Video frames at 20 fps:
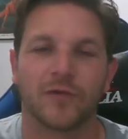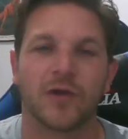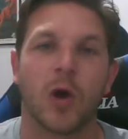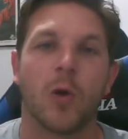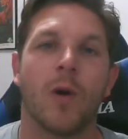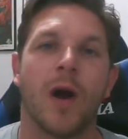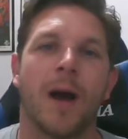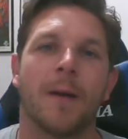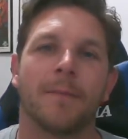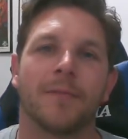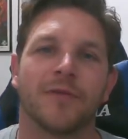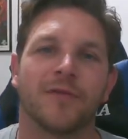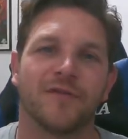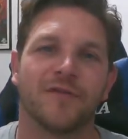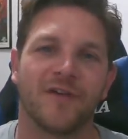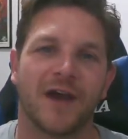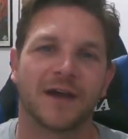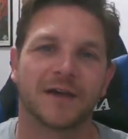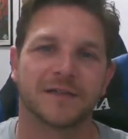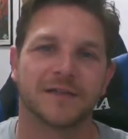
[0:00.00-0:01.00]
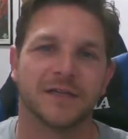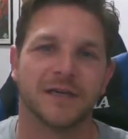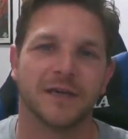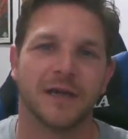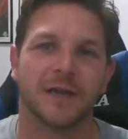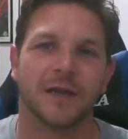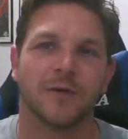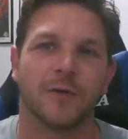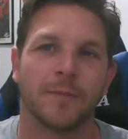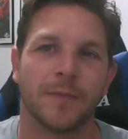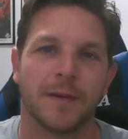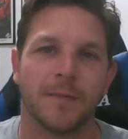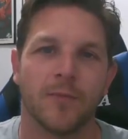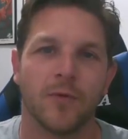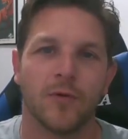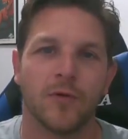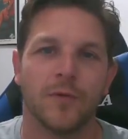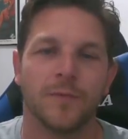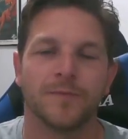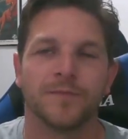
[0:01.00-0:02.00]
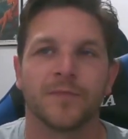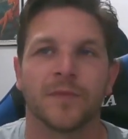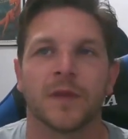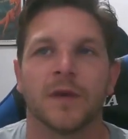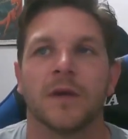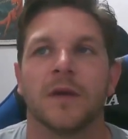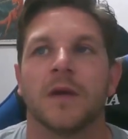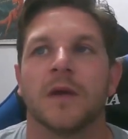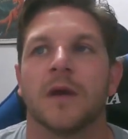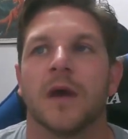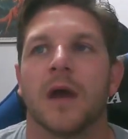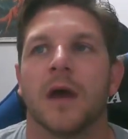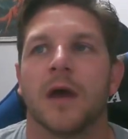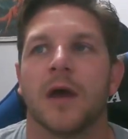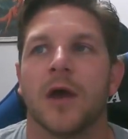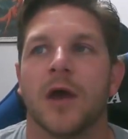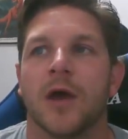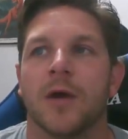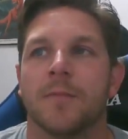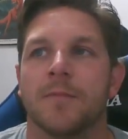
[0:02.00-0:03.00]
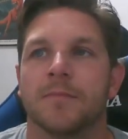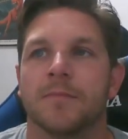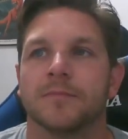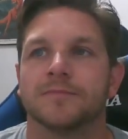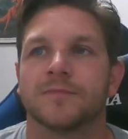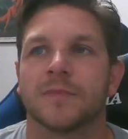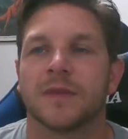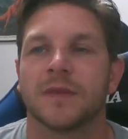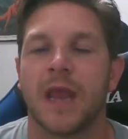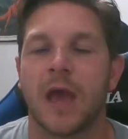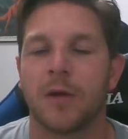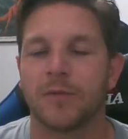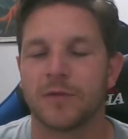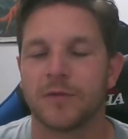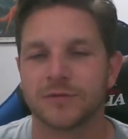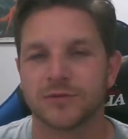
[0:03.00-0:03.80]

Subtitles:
go up the factor a little bit more. Now, there was